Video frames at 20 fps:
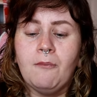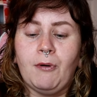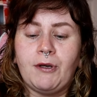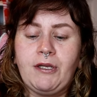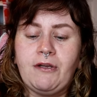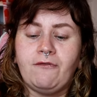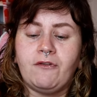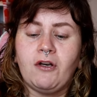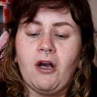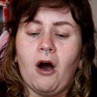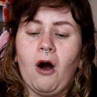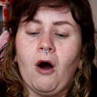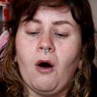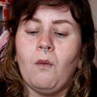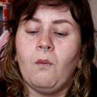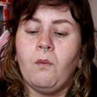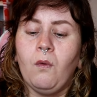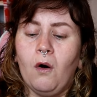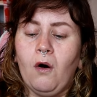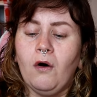But you've
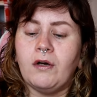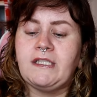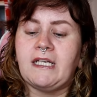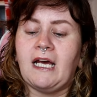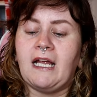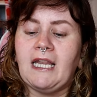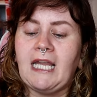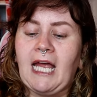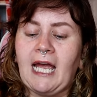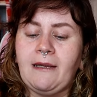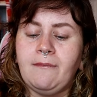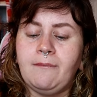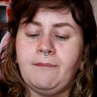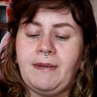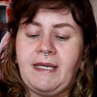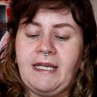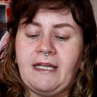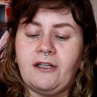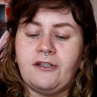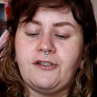got water, lime
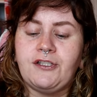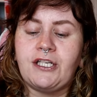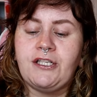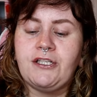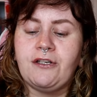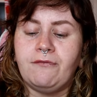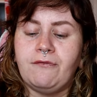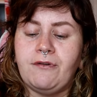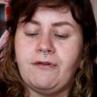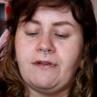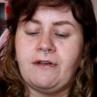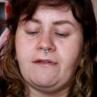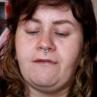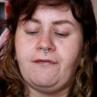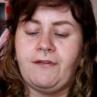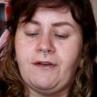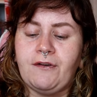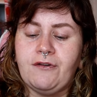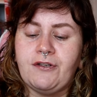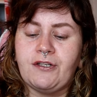peel, ginger root
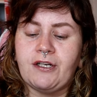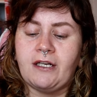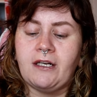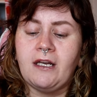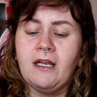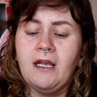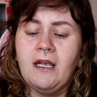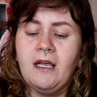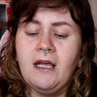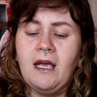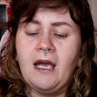infusion.